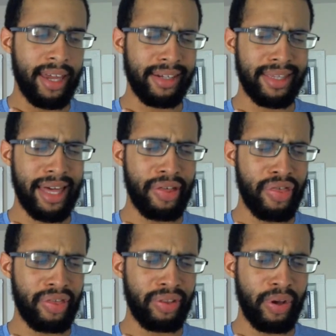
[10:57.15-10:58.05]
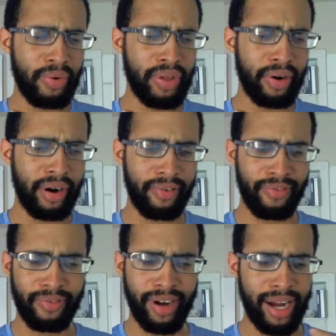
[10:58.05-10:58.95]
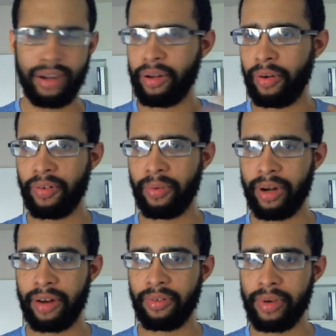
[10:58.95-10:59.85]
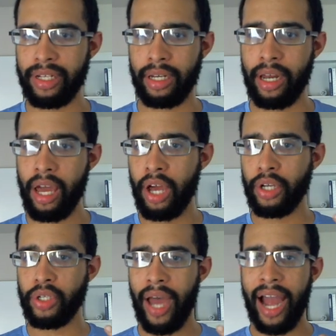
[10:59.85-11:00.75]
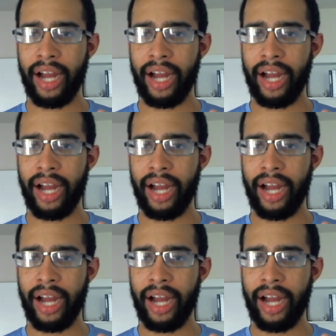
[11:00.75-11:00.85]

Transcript: as they're afraid, for whatever reason, to